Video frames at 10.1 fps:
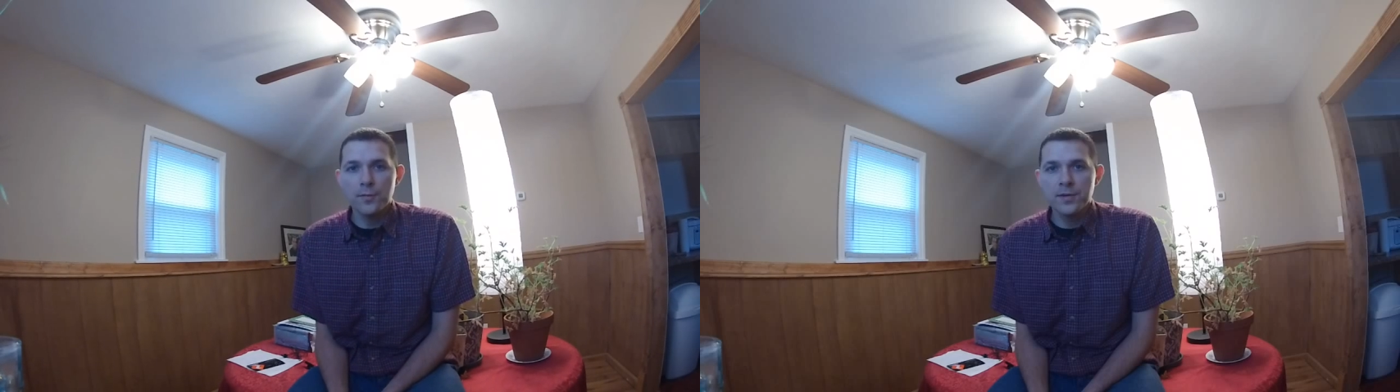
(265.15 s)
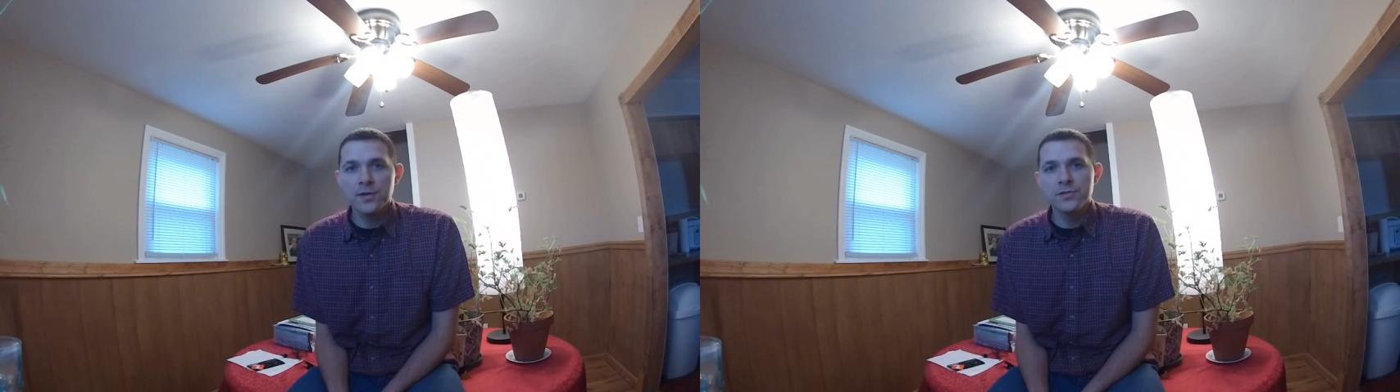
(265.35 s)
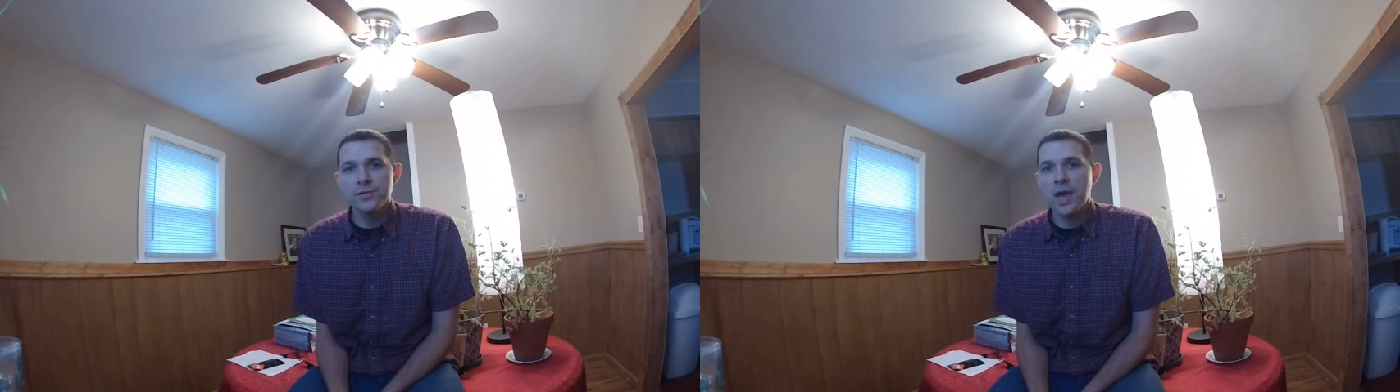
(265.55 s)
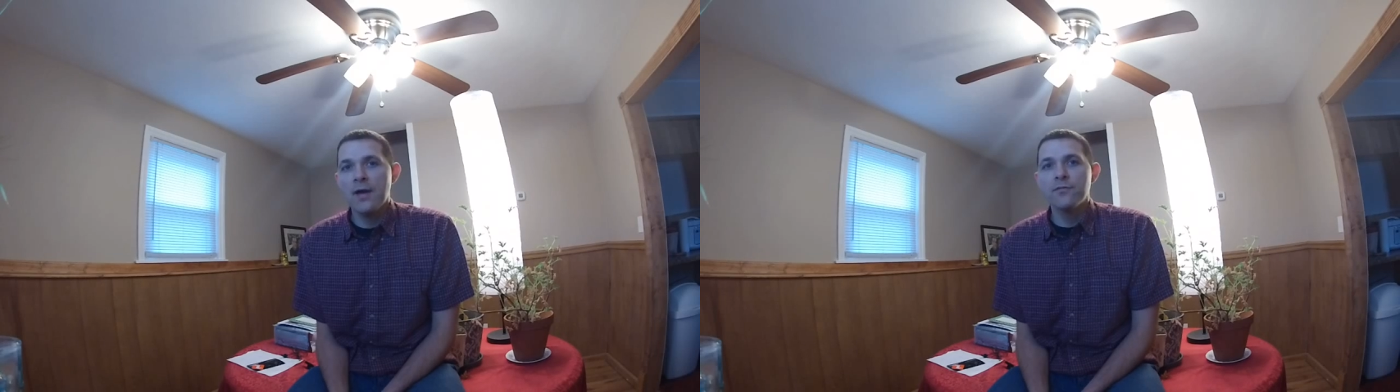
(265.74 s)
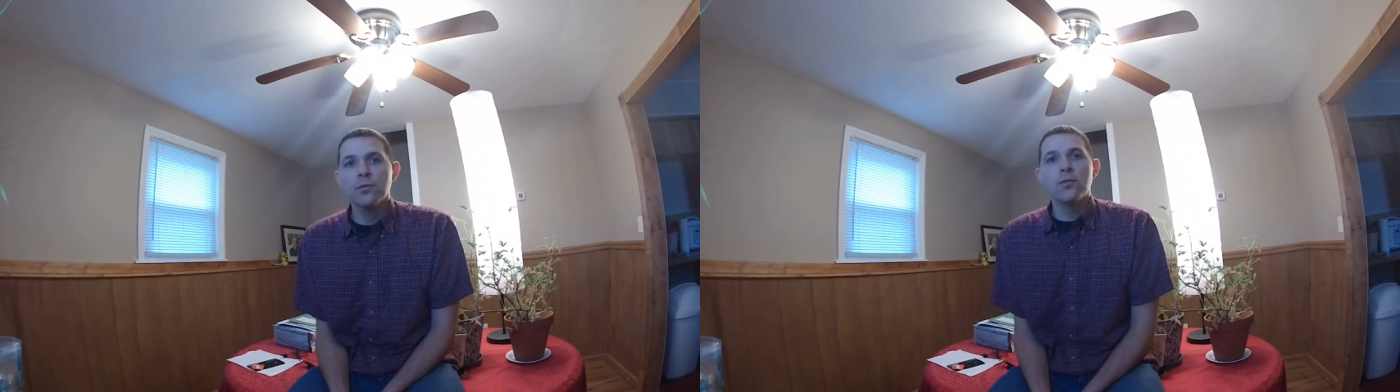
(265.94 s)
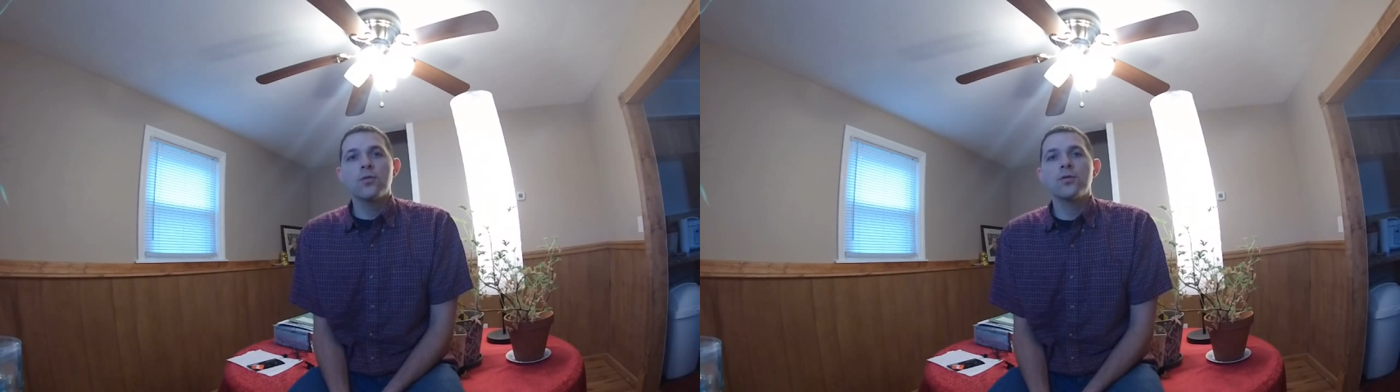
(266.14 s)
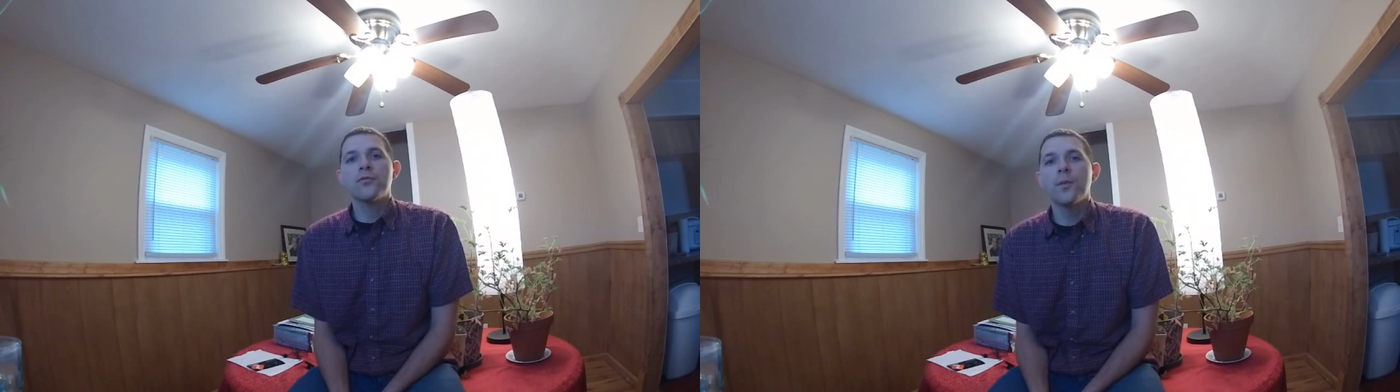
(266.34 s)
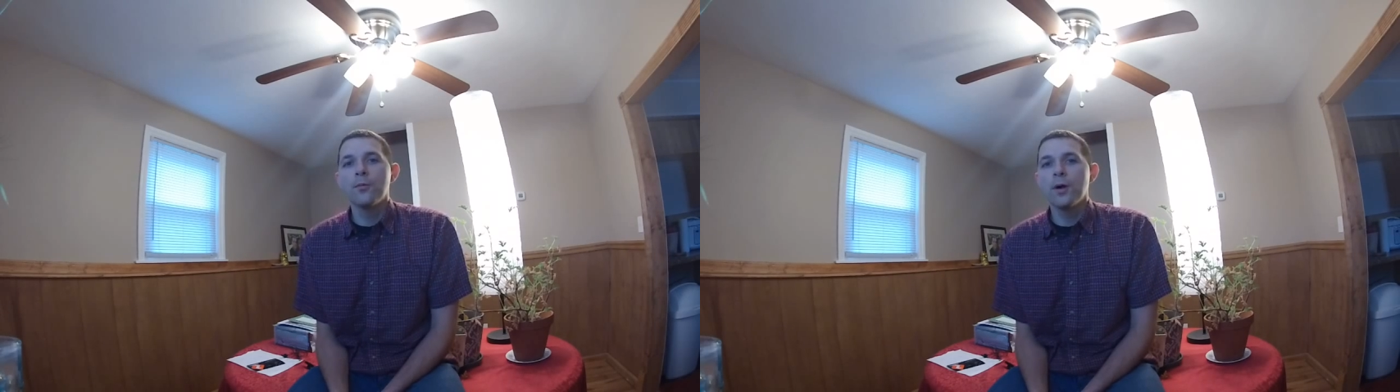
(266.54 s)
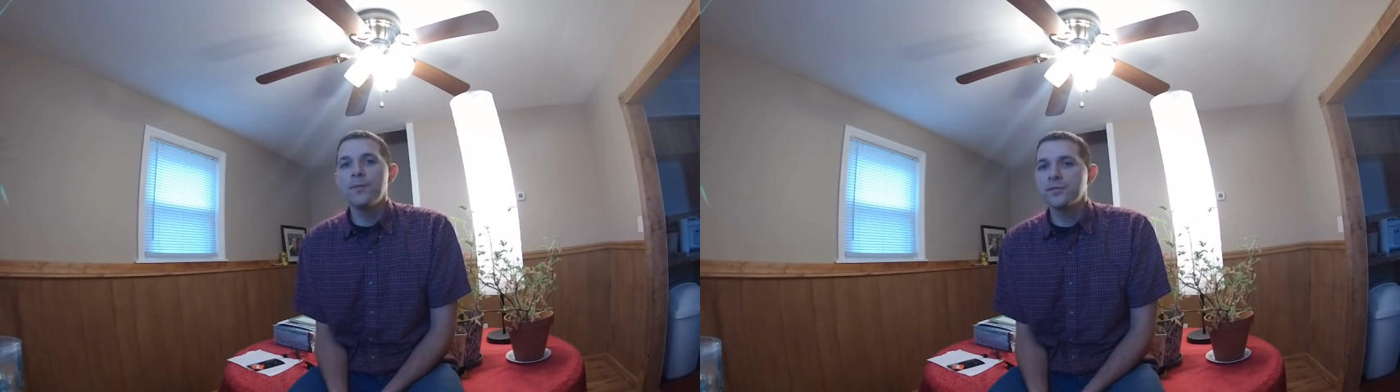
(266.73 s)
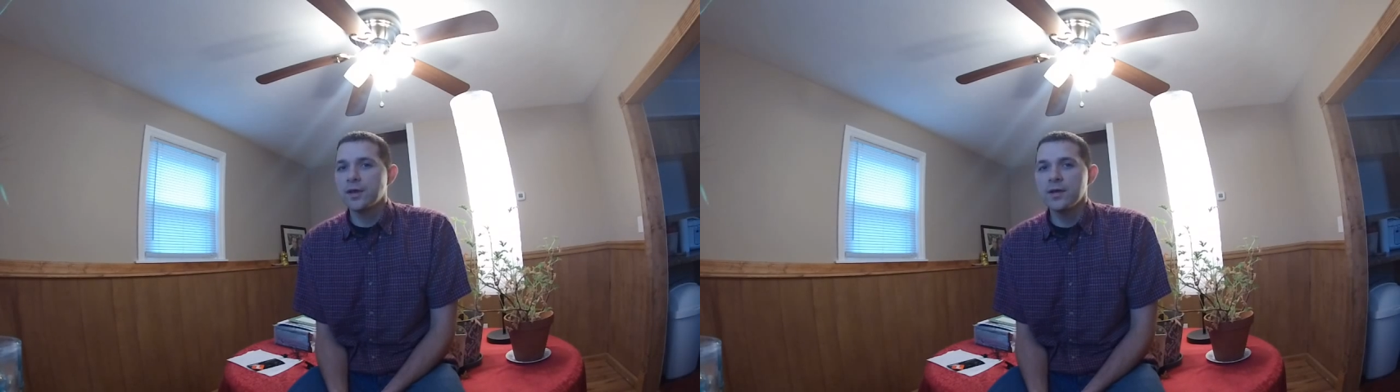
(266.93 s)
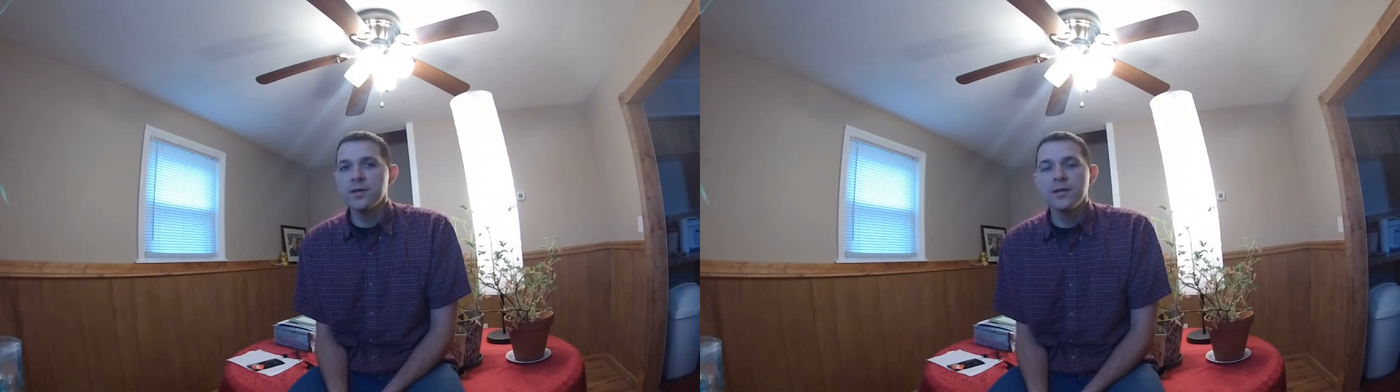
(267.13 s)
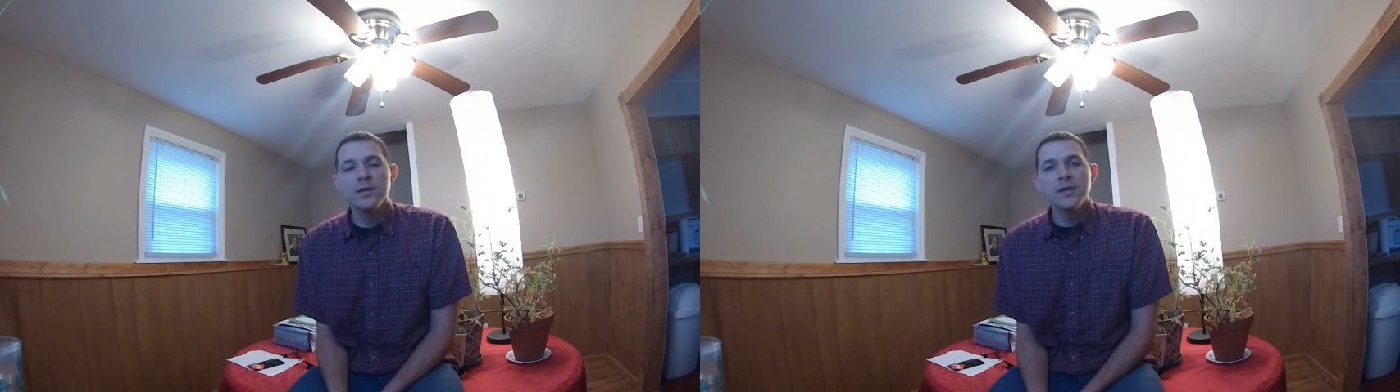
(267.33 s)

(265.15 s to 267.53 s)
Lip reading: because you have to order it from a website,